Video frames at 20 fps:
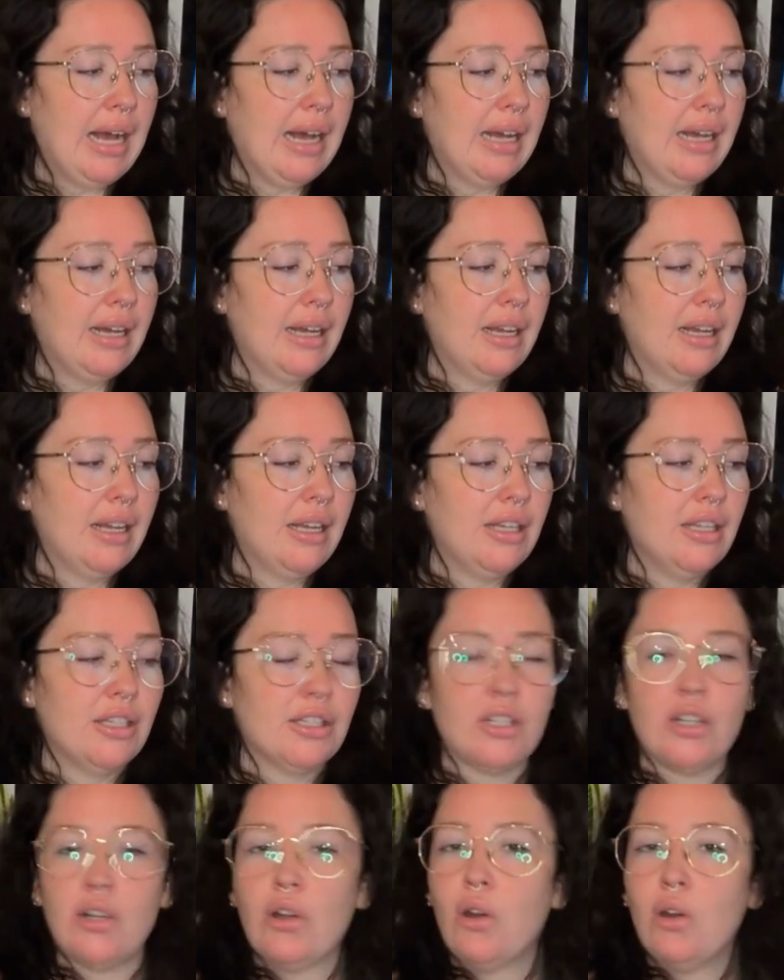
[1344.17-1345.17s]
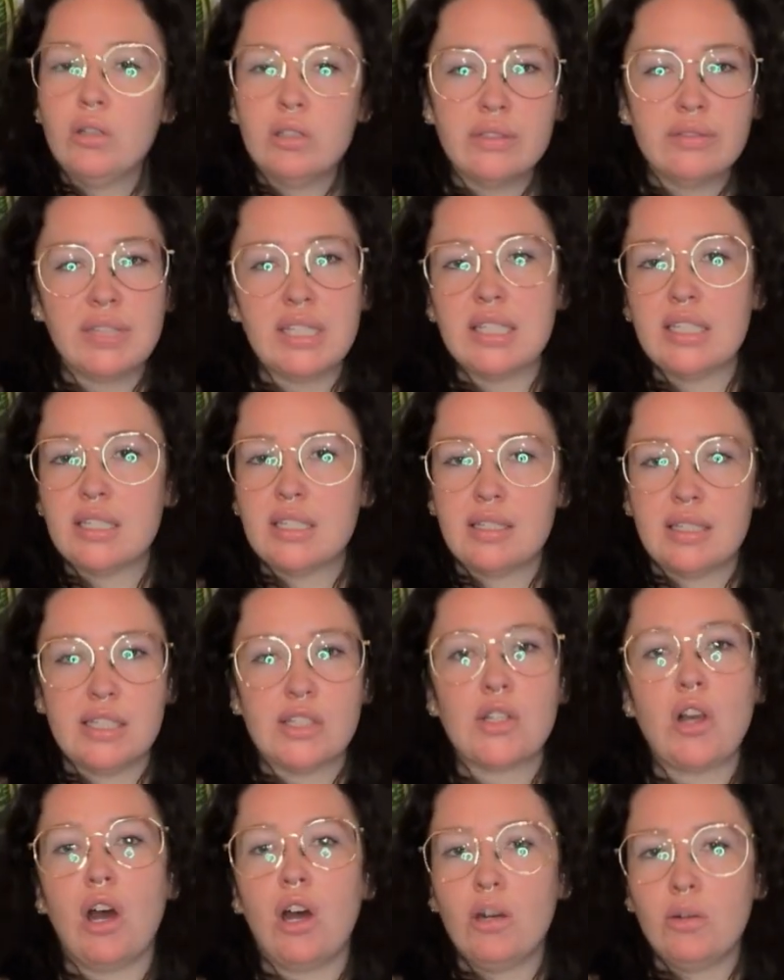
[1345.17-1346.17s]
So all of this
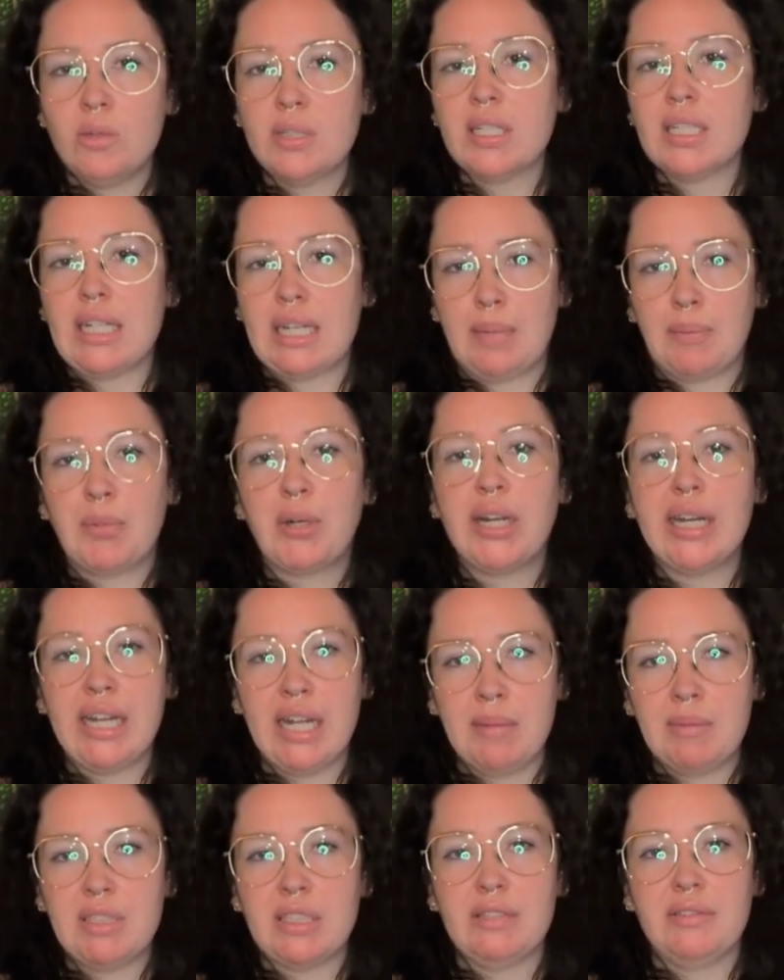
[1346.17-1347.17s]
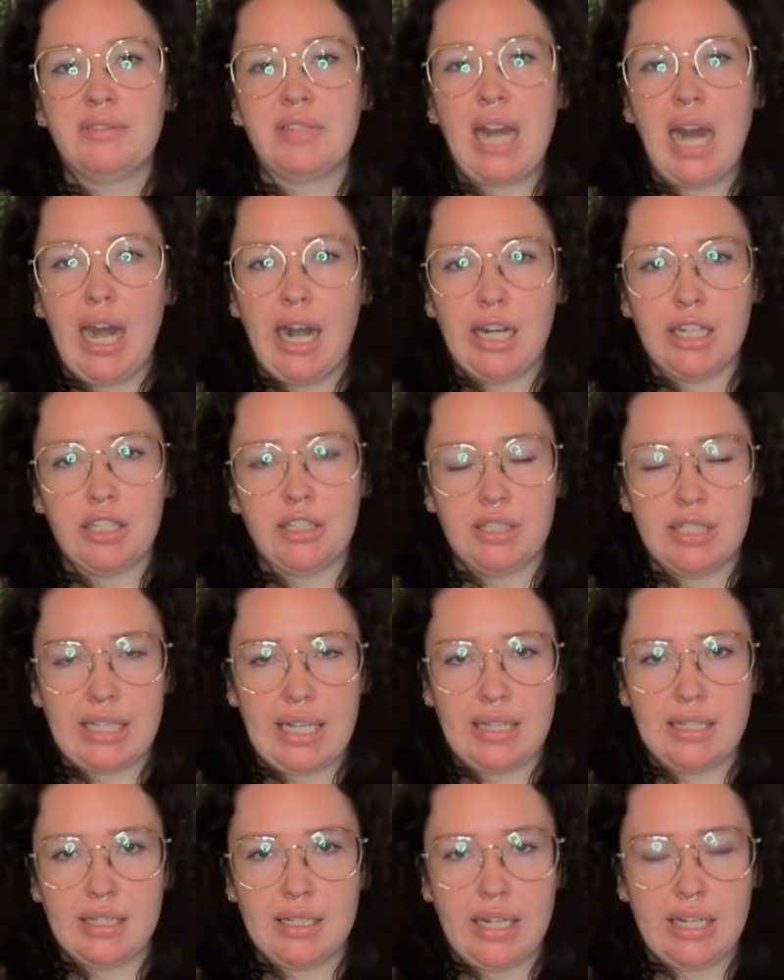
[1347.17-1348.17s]
goal was like a preemptive character
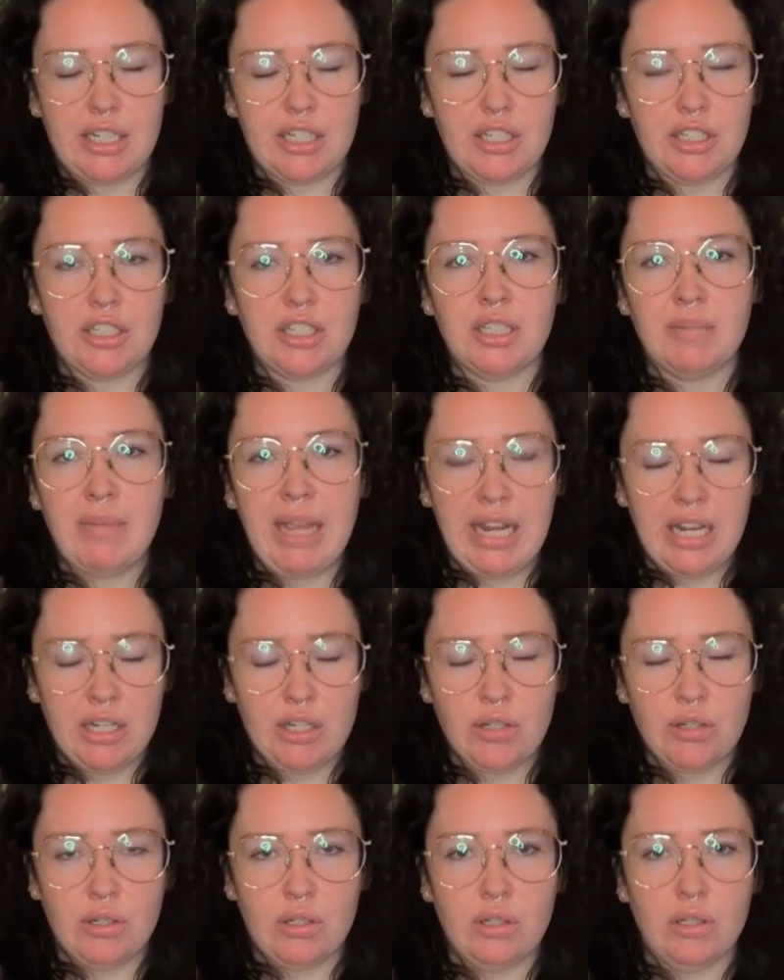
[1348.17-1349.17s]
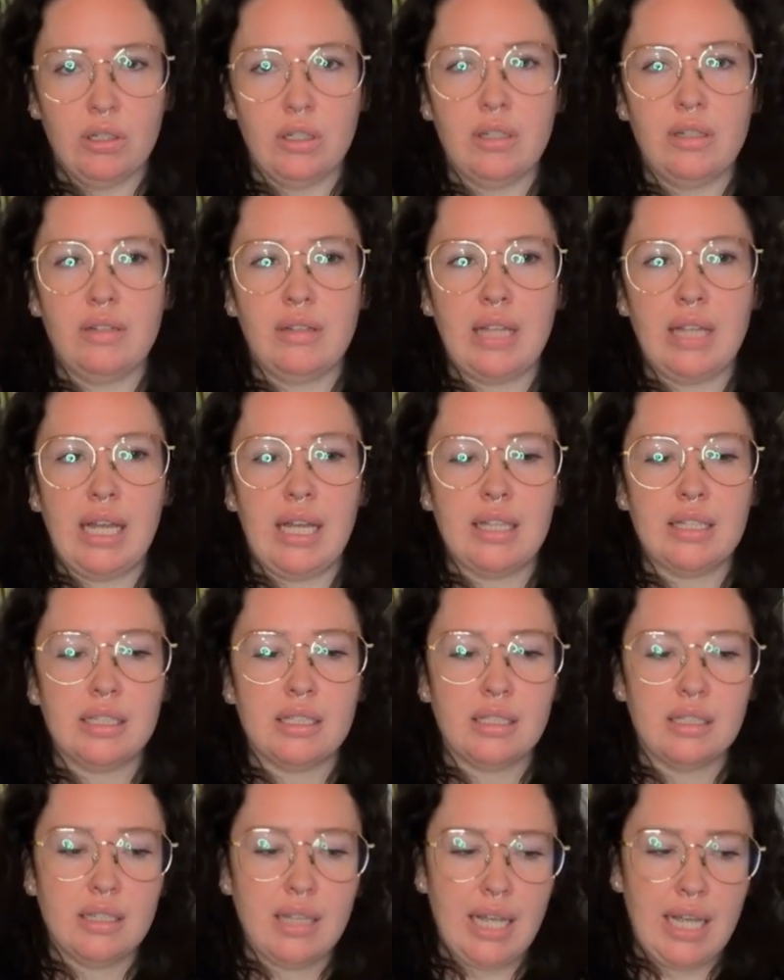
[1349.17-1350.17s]
assassination to make sure
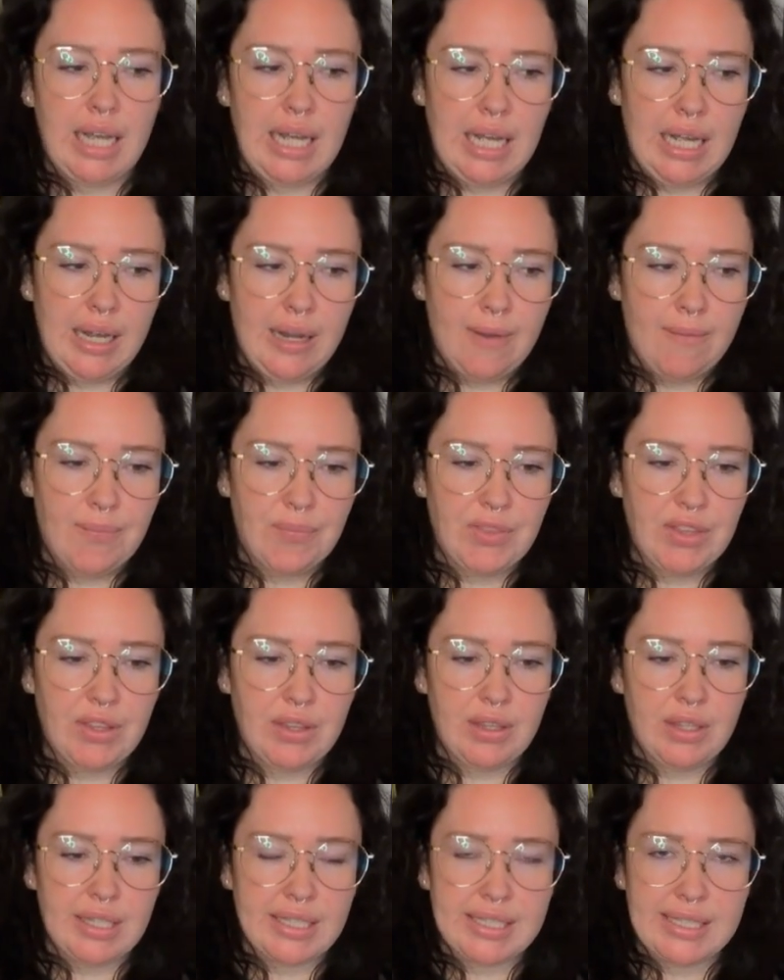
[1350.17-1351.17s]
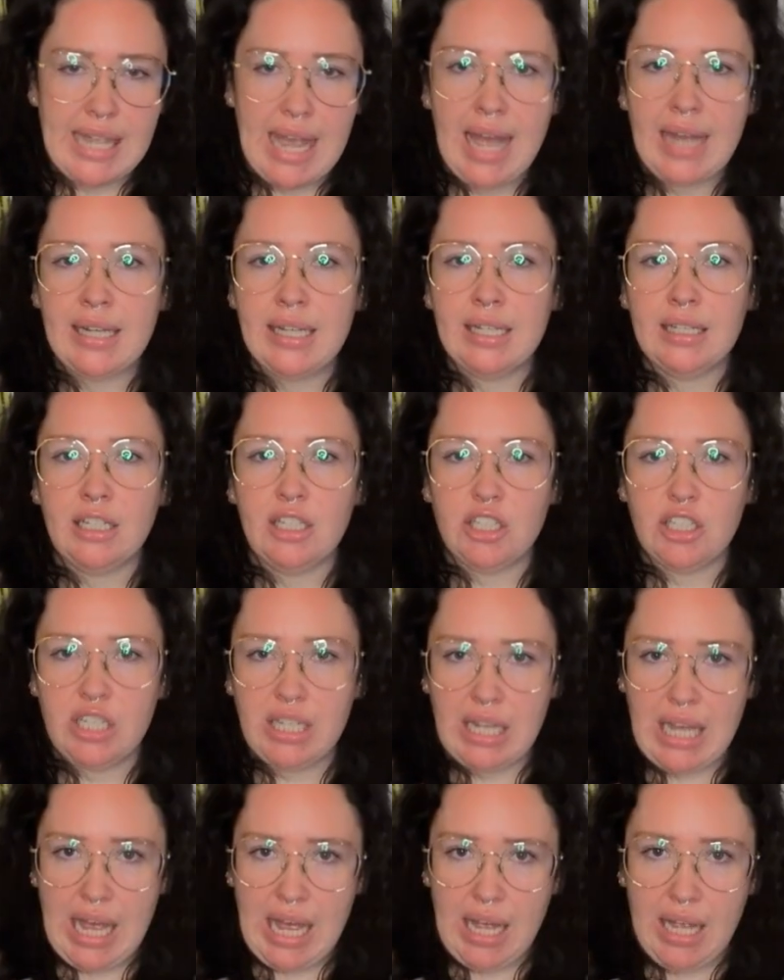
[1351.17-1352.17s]
that the standing that
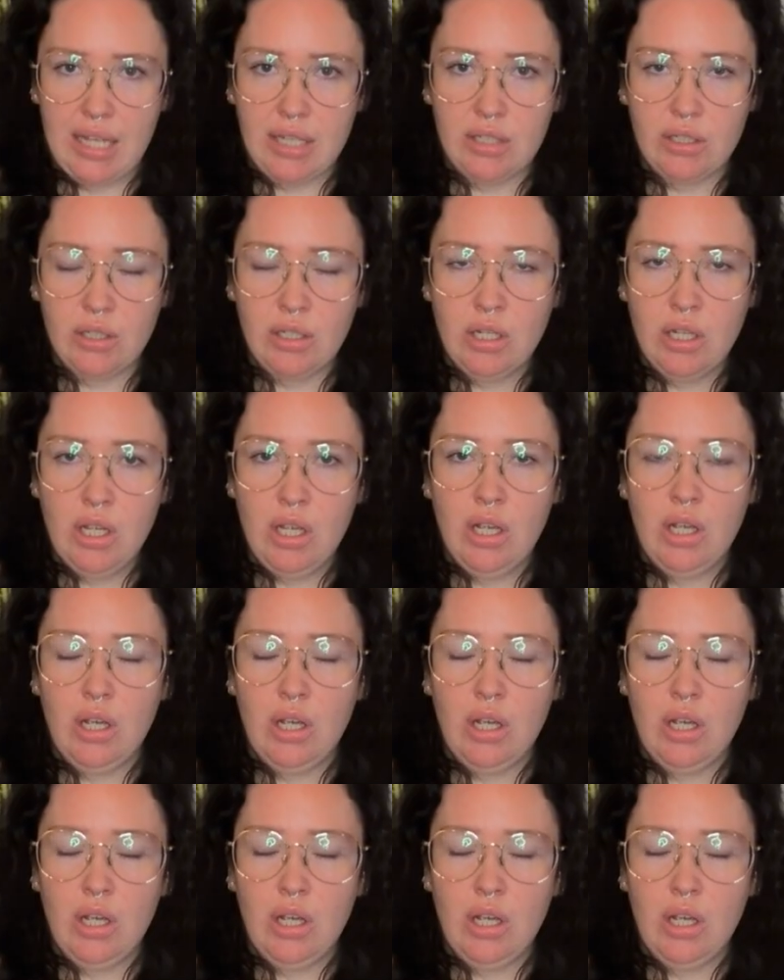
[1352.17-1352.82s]
she had